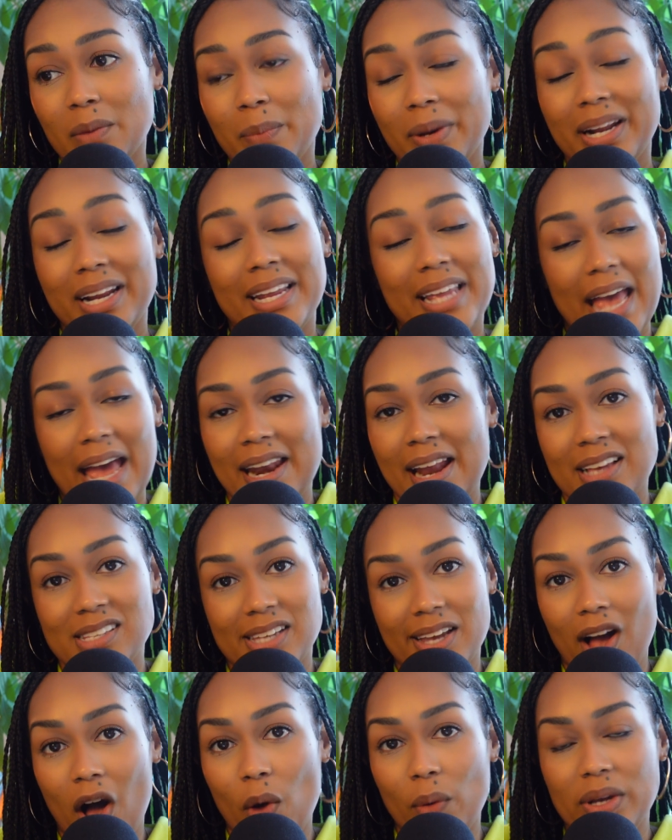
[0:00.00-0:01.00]
But again, as I
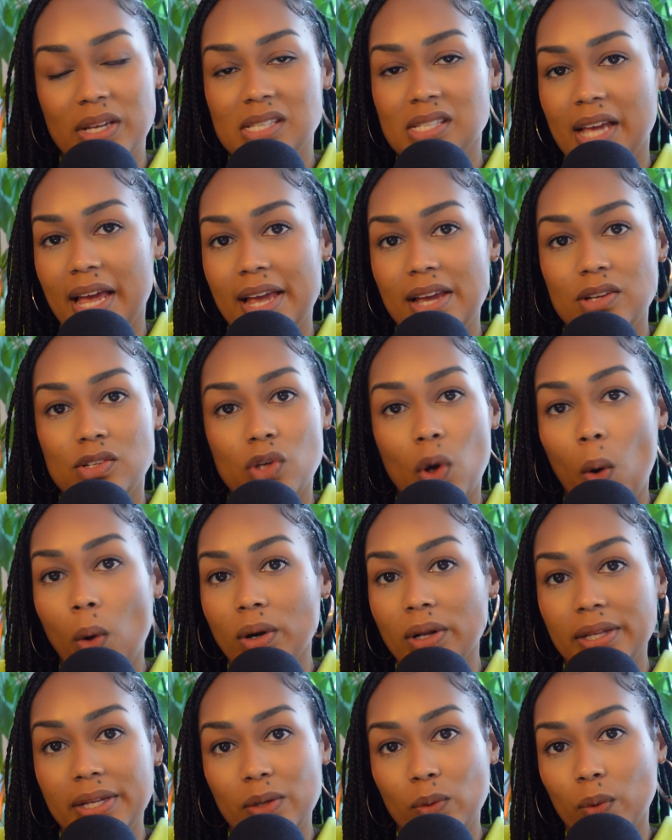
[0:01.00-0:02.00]
always say,
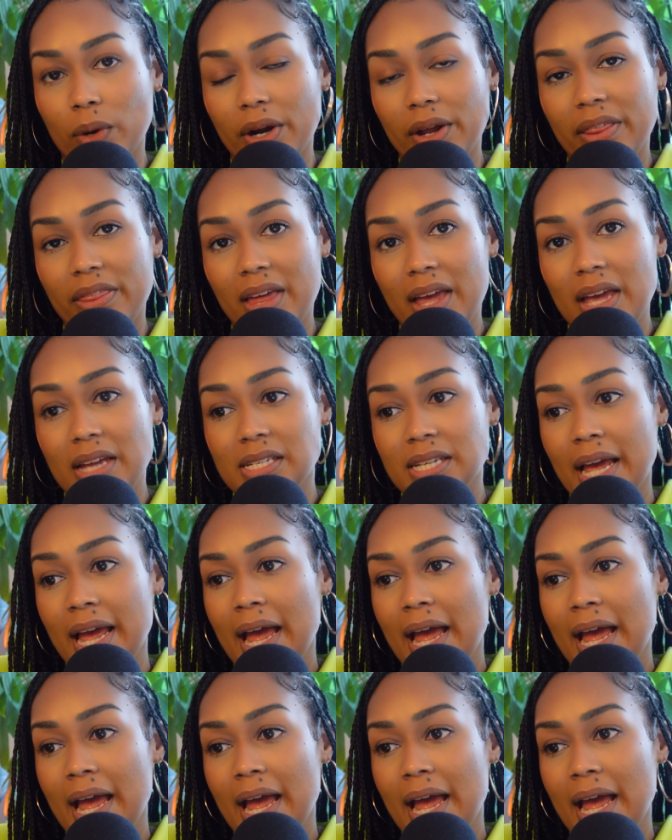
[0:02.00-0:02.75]
totally worth it.